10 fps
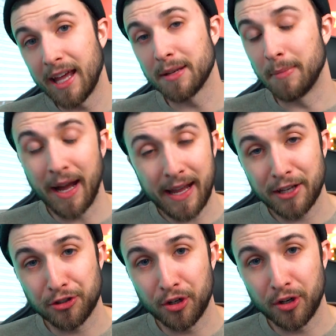And my
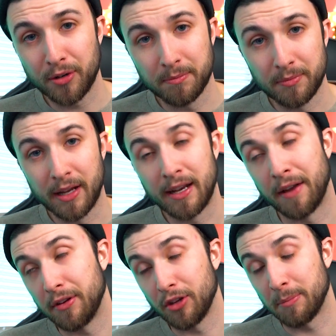answer, and
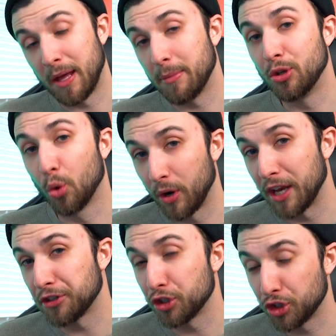I feel like maybe your
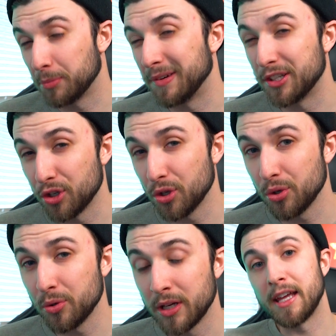answer should be
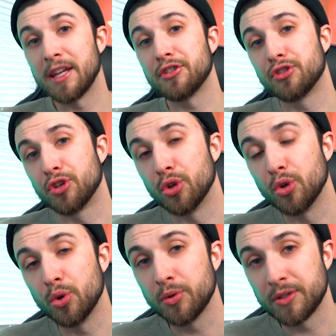too, is
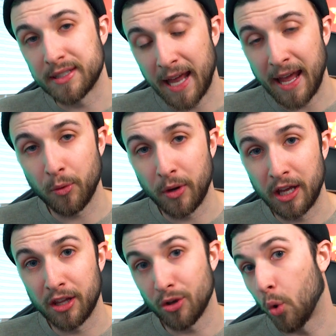to stay
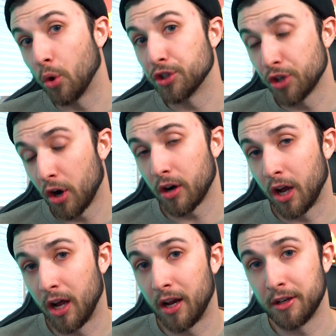with or start
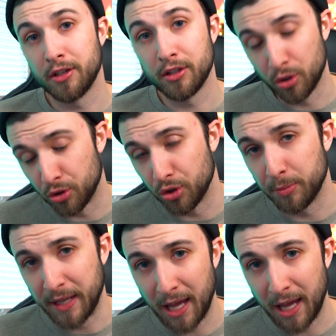on YouTube